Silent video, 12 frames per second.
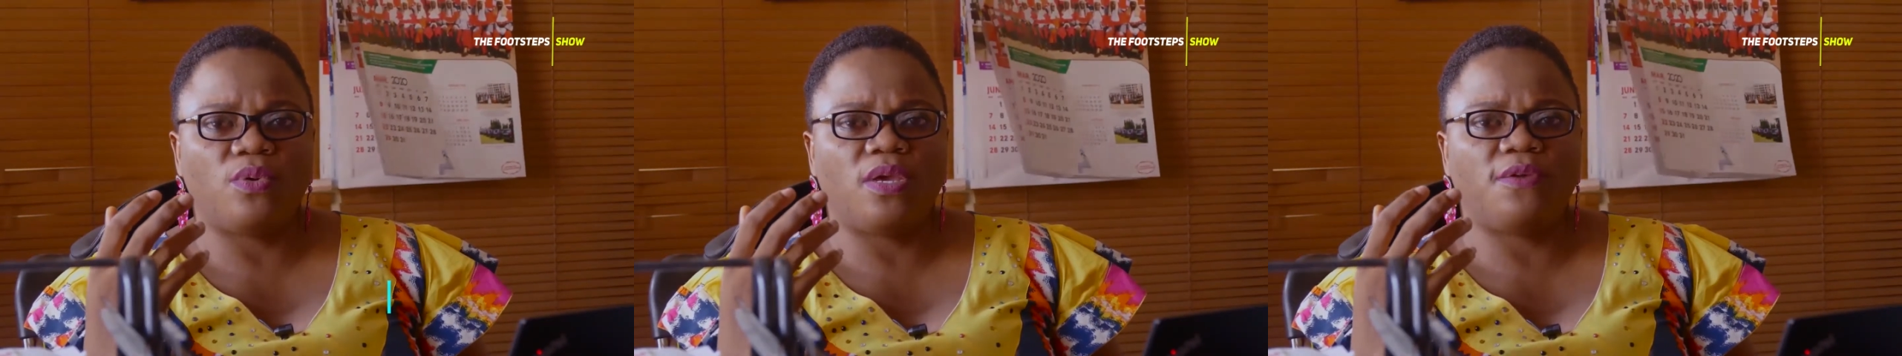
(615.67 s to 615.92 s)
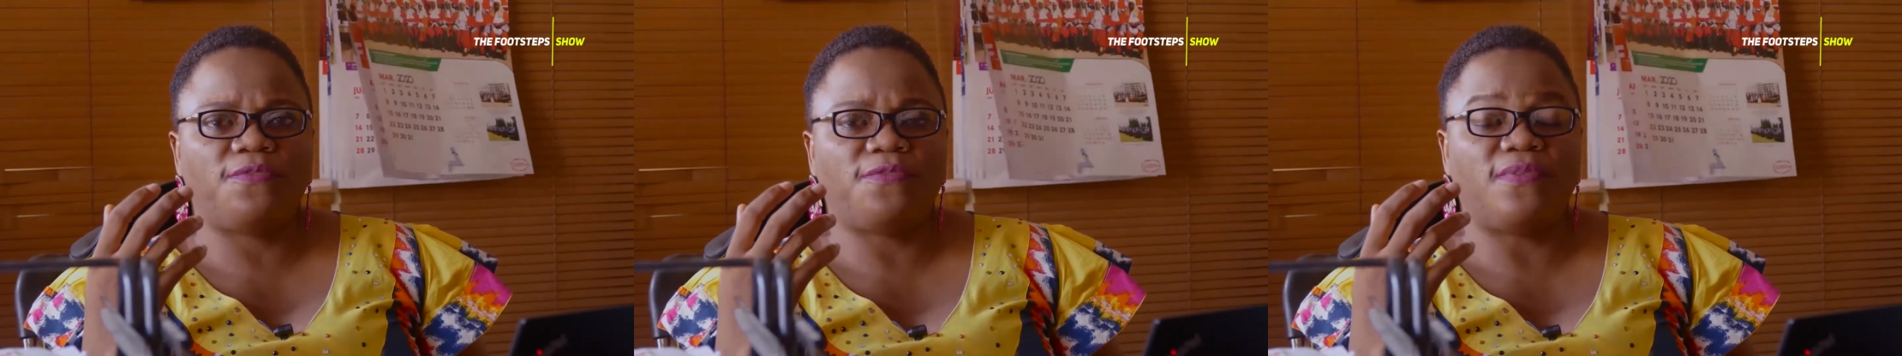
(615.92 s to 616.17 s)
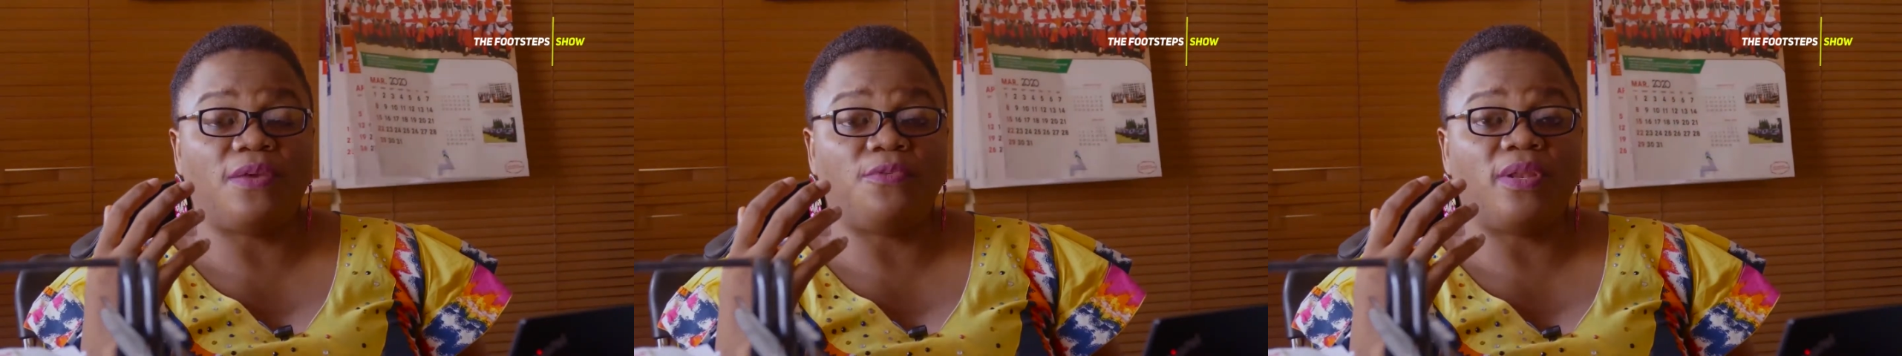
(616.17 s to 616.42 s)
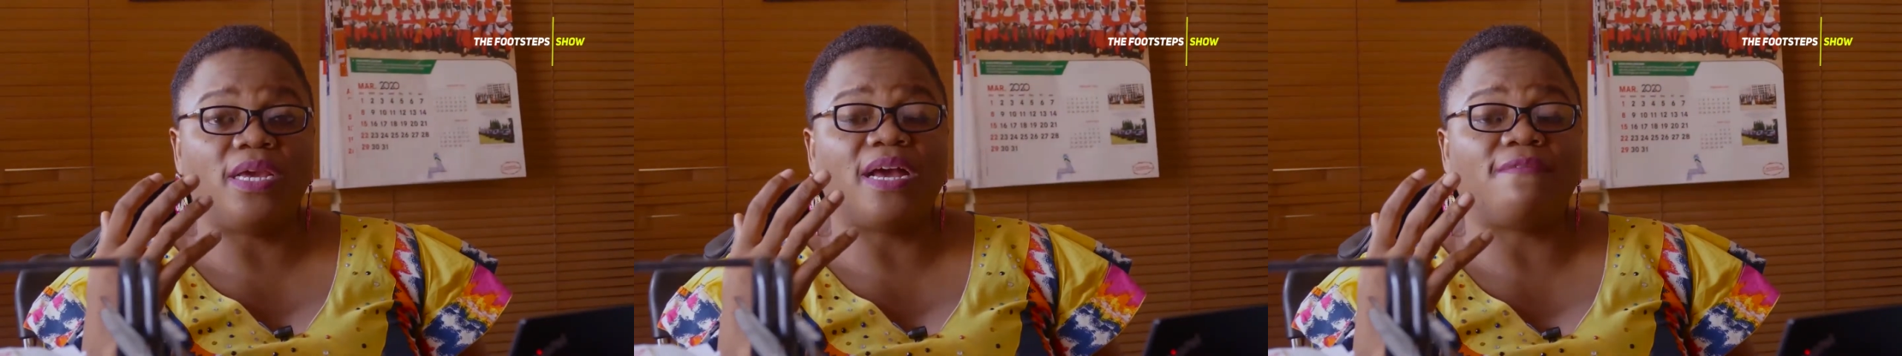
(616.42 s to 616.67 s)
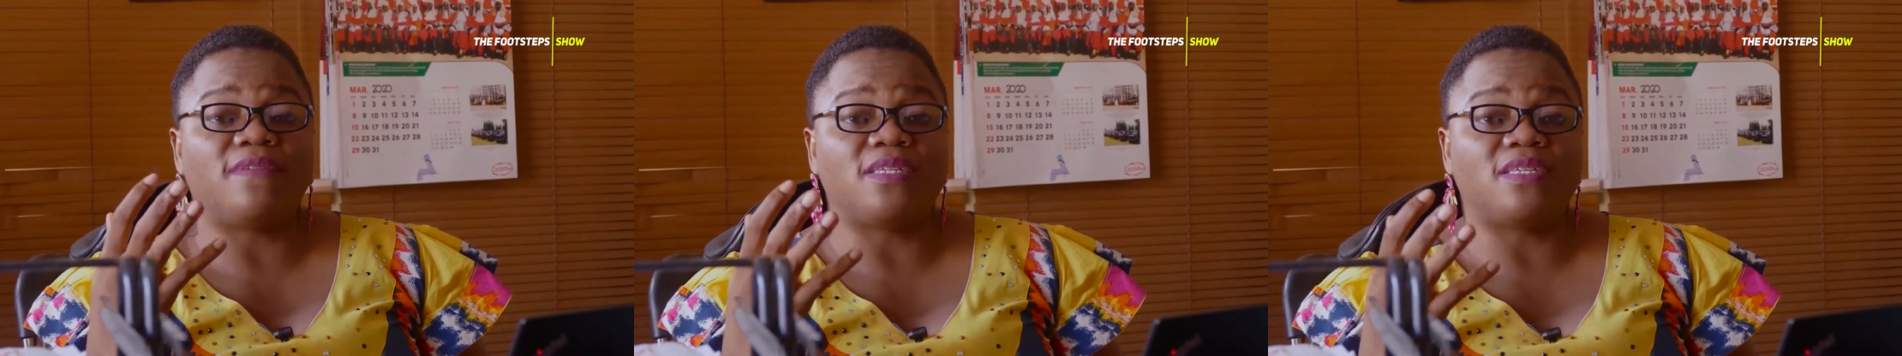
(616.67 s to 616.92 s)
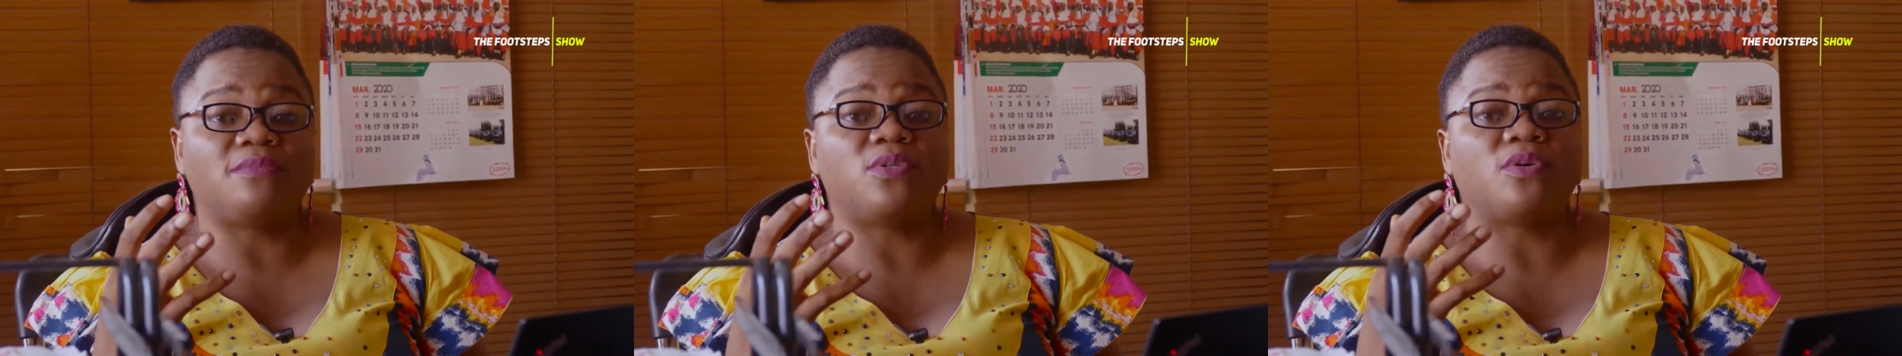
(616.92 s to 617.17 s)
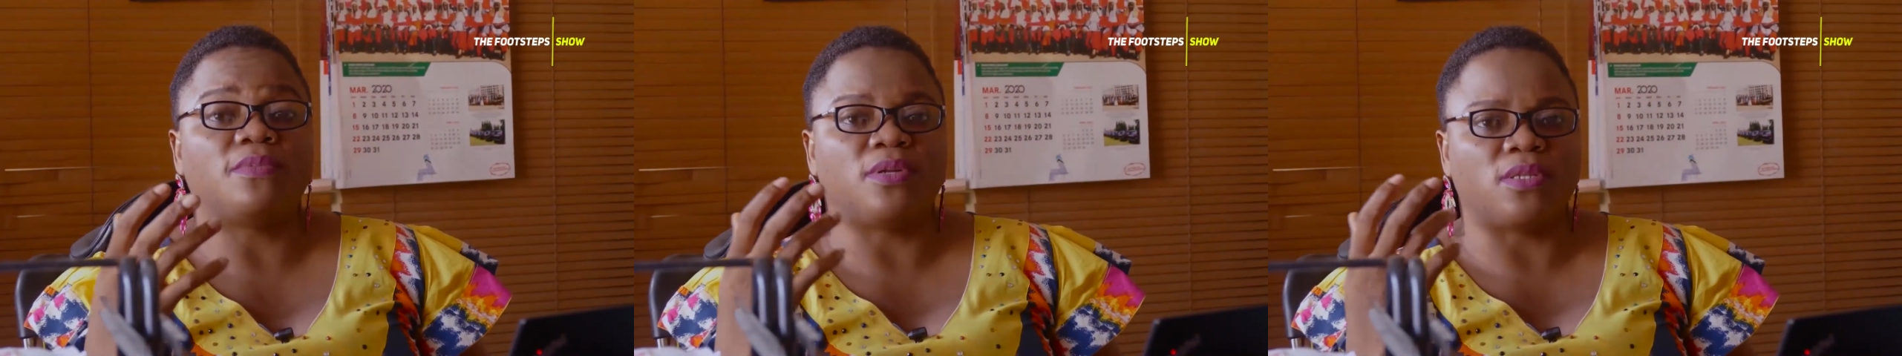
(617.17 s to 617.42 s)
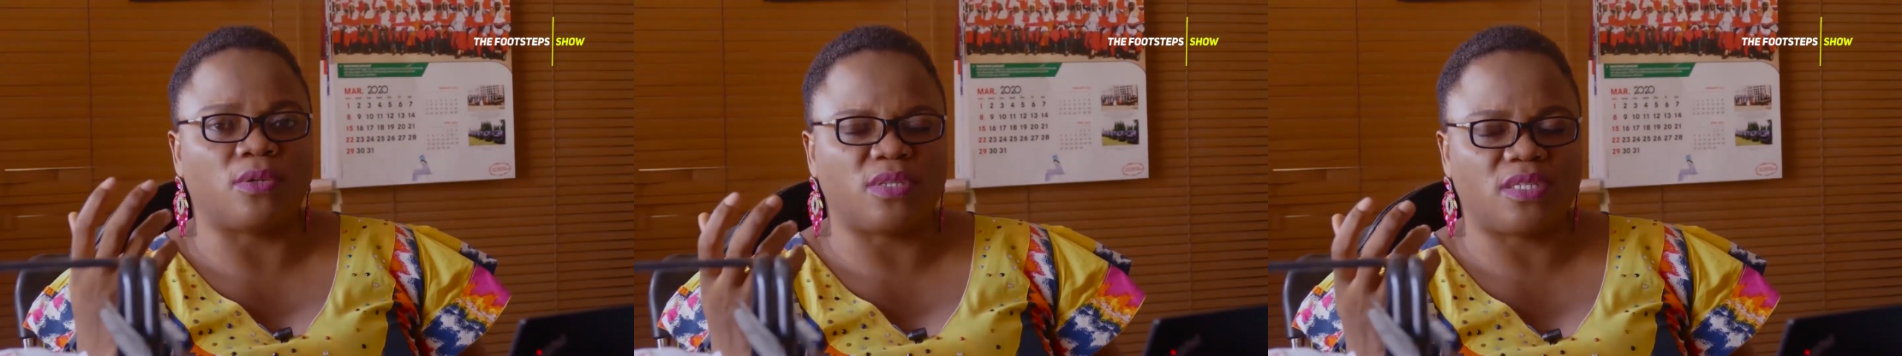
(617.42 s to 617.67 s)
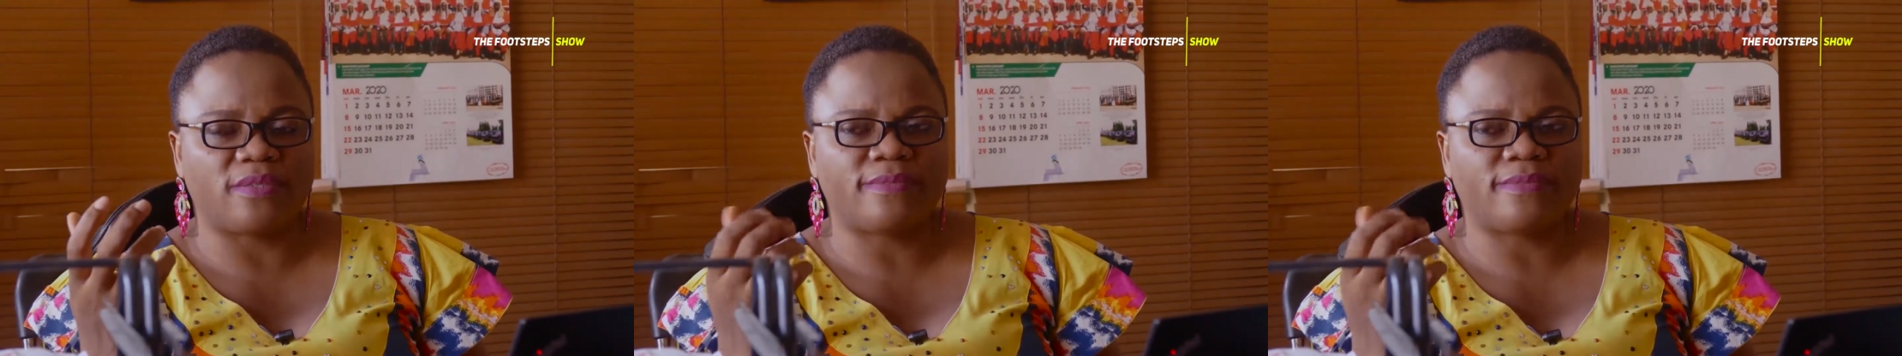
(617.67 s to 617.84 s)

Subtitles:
if they really have the symptom or not.